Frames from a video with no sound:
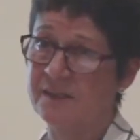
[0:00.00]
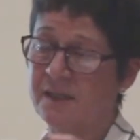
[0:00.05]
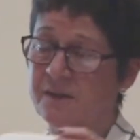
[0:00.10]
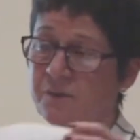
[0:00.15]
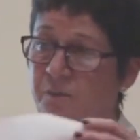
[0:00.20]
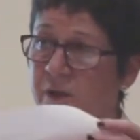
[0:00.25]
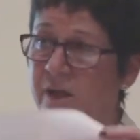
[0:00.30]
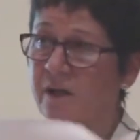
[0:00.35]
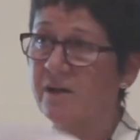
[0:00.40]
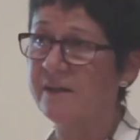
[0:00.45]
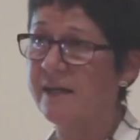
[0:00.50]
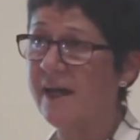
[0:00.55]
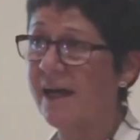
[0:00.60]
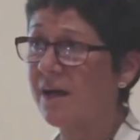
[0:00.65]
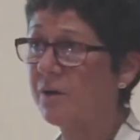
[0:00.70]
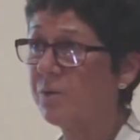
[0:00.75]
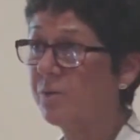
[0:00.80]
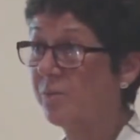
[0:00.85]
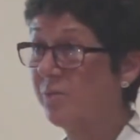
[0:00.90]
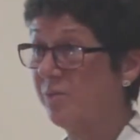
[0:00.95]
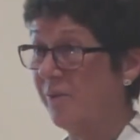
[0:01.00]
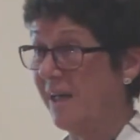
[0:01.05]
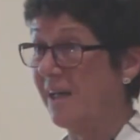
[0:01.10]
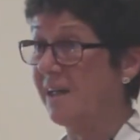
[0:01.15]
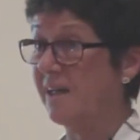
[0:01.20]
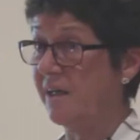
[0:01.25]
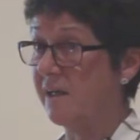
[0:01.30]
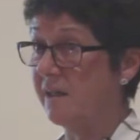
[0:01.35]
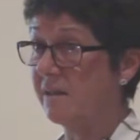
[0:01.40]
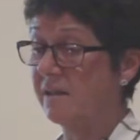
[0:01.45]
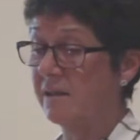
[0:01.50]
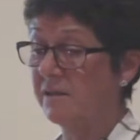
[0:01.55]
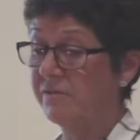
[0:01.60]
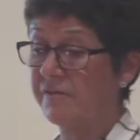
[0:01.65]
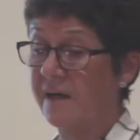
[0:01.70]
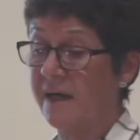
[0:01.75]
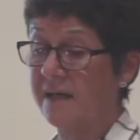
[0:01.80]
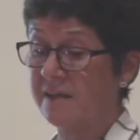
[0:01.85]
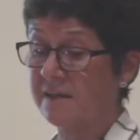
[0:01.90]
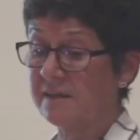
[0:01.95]
And we are now really in the
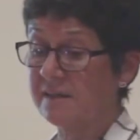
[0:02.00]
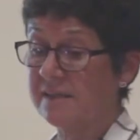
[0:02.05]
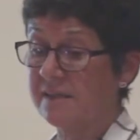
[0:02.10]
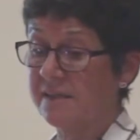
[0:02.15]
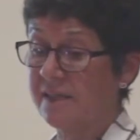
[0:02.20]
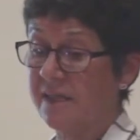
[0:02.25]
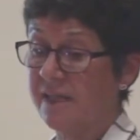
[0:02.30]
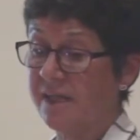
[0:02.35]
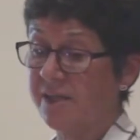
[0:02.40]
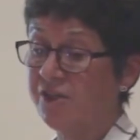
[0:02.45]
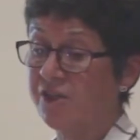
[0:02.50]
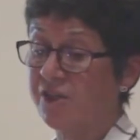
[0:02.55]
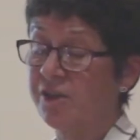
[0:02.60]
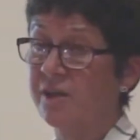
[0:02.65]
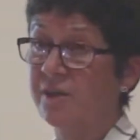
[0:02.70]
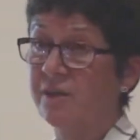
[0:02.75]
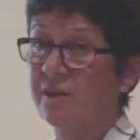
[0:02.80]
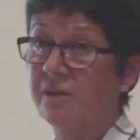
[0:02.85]
final stage